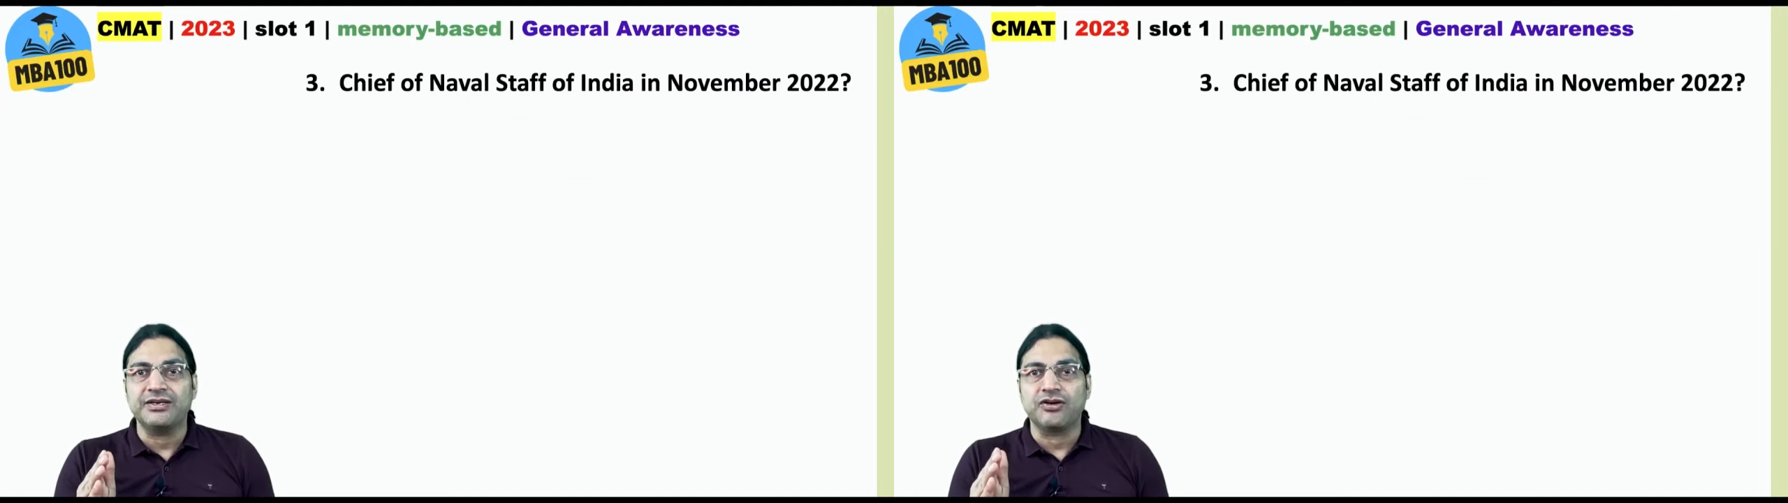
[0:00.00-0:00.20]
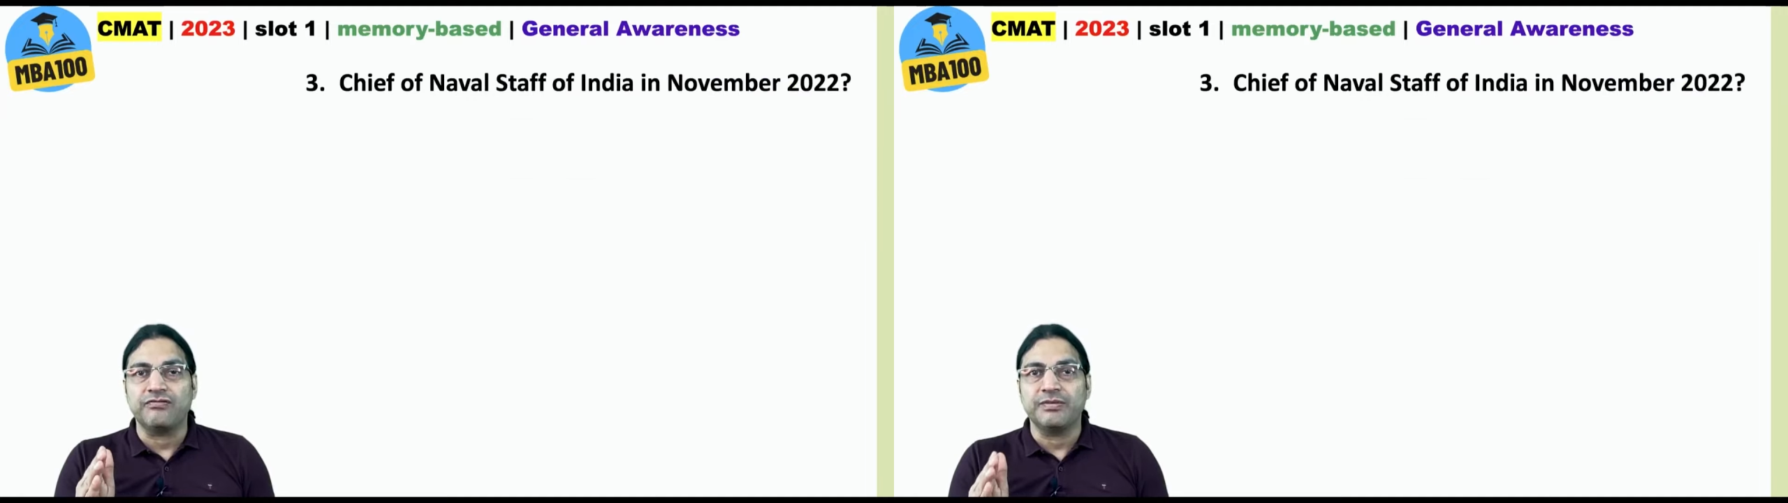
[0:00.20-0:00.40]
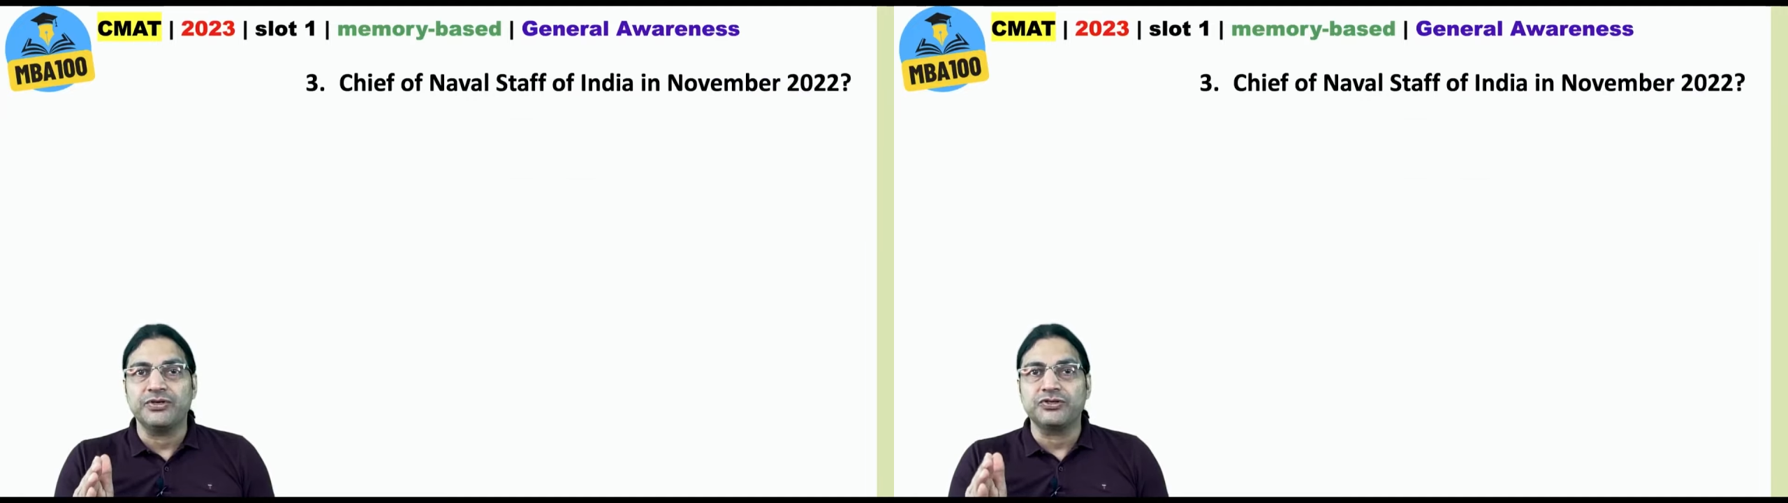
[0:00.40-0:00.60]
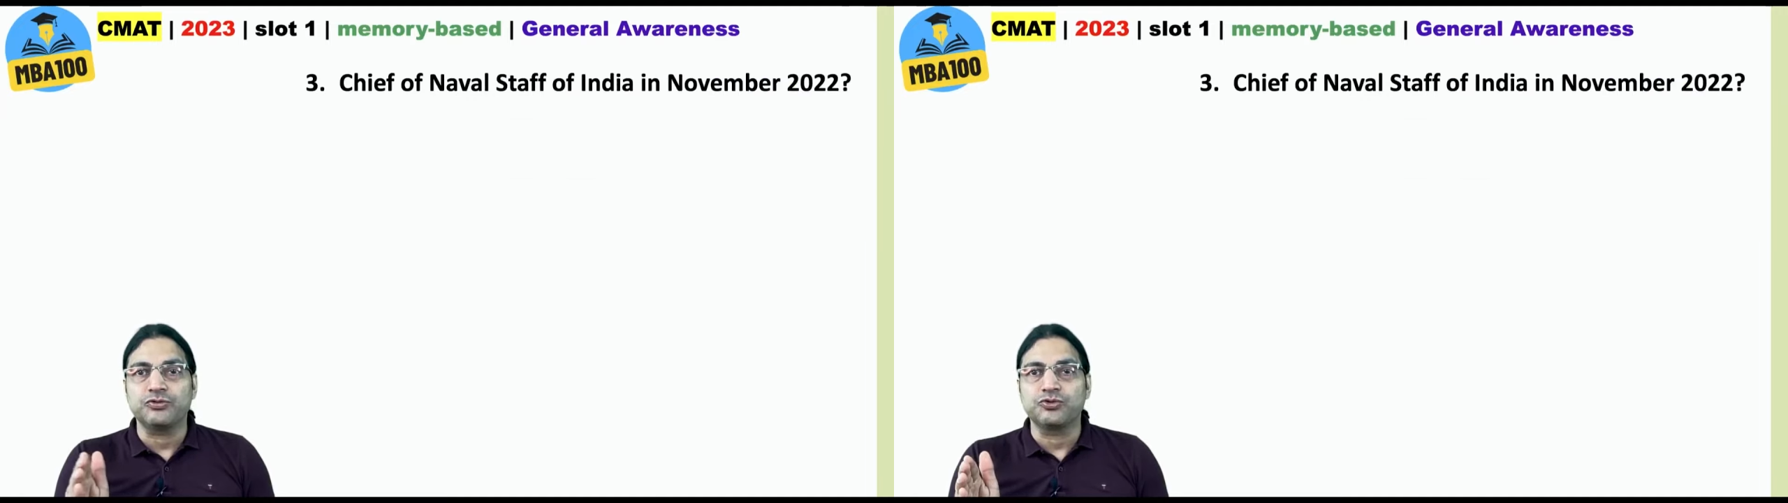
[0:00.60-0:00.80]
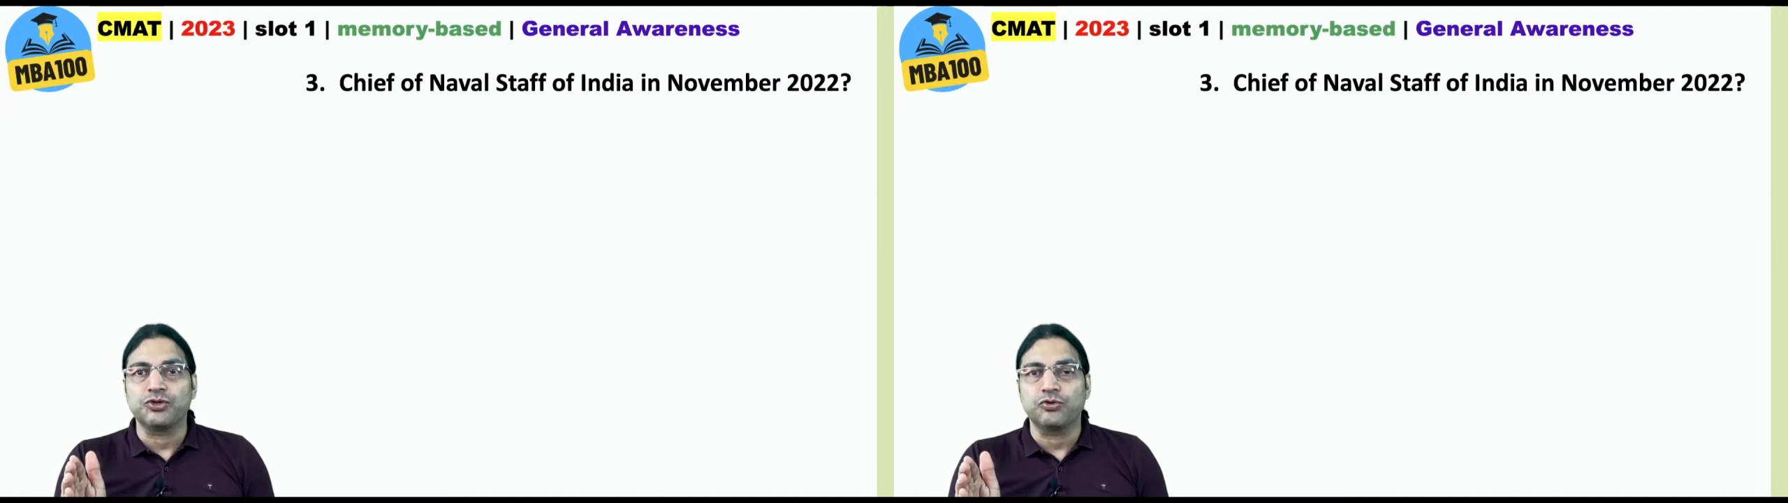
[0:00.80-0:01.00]
in November
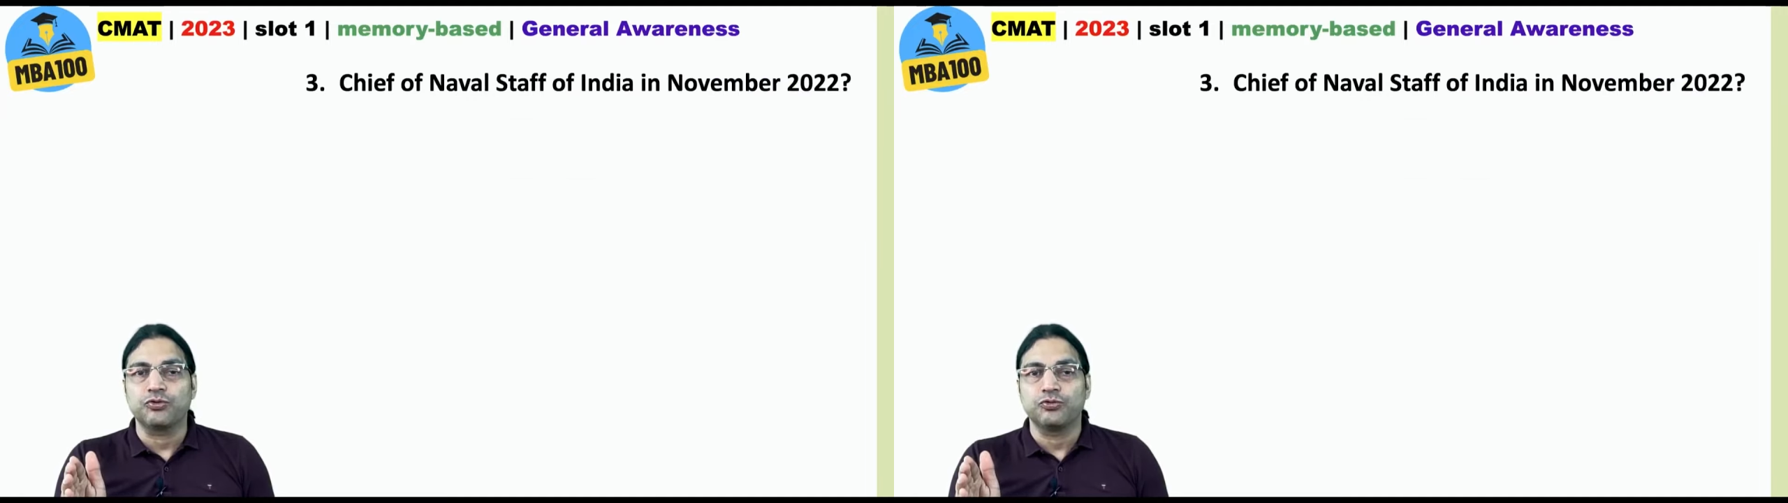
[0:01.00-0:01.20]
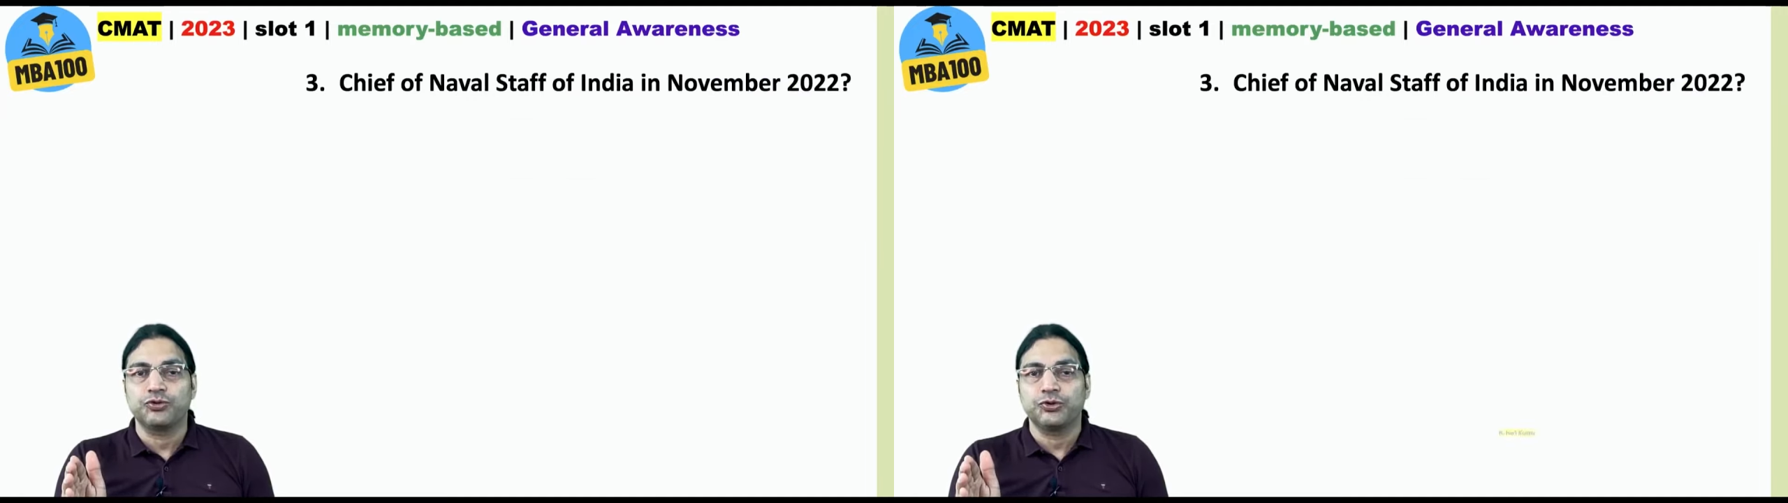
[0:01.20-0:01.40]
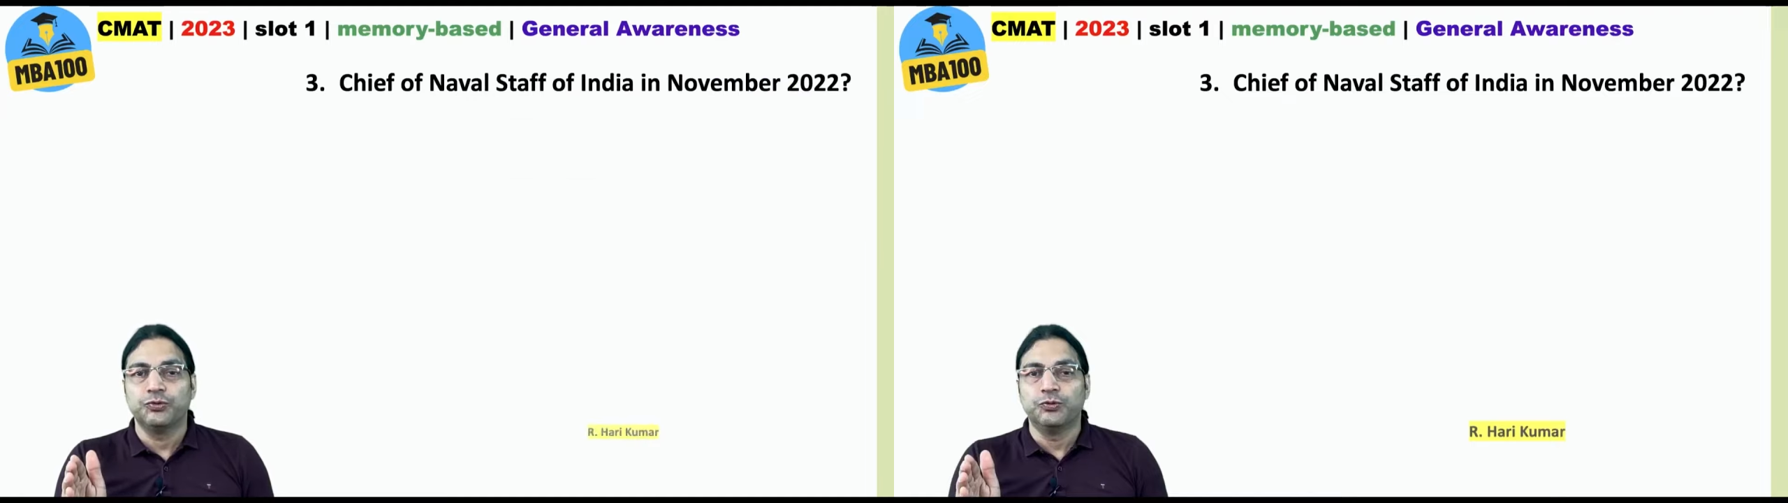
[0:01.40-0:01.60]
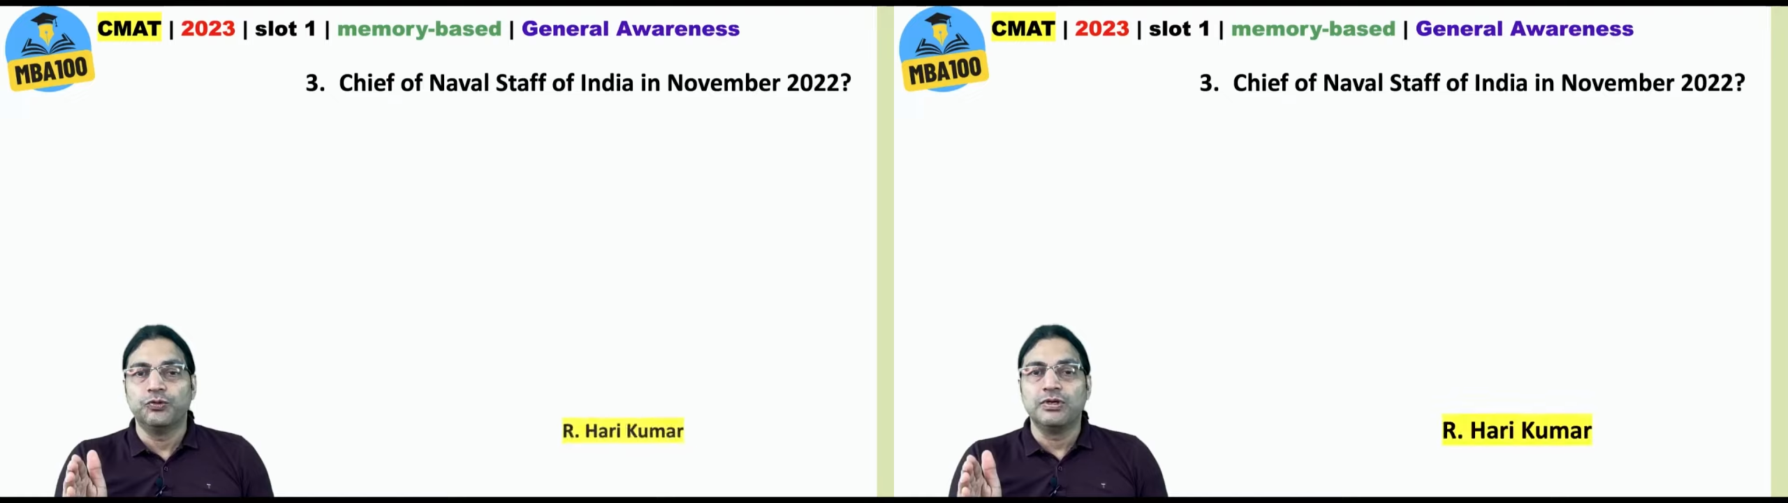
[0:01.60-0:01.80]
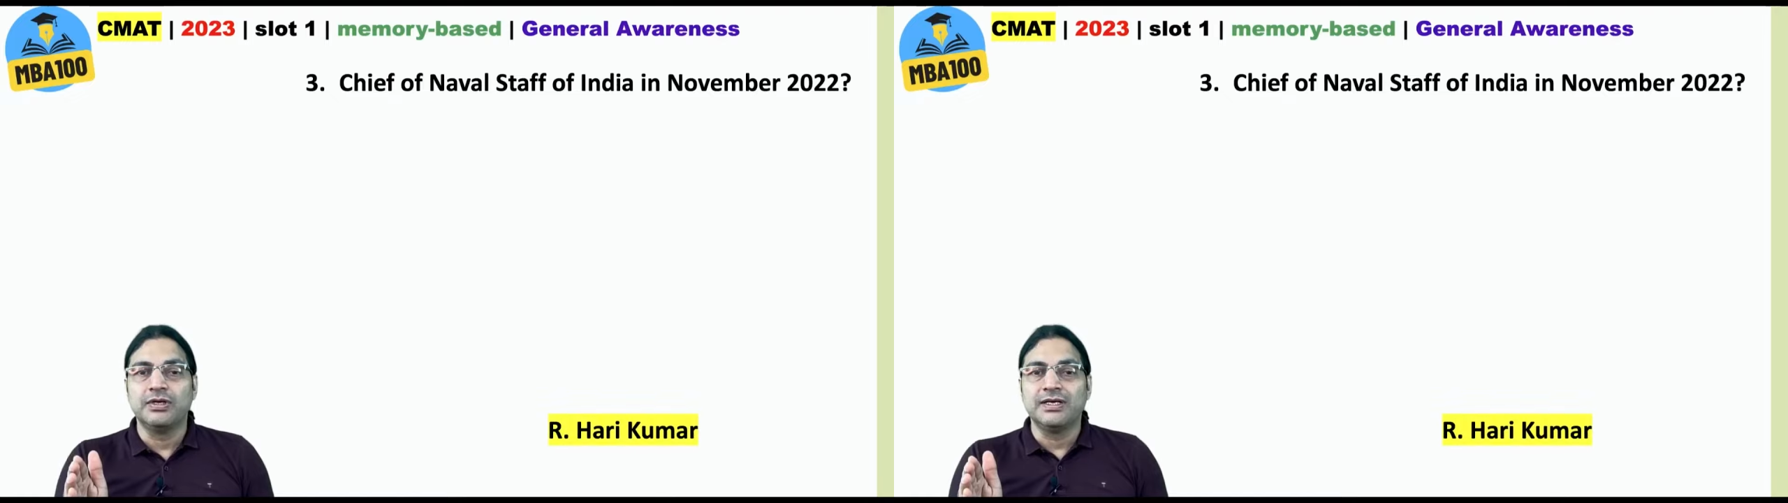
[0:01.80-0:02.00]
2022.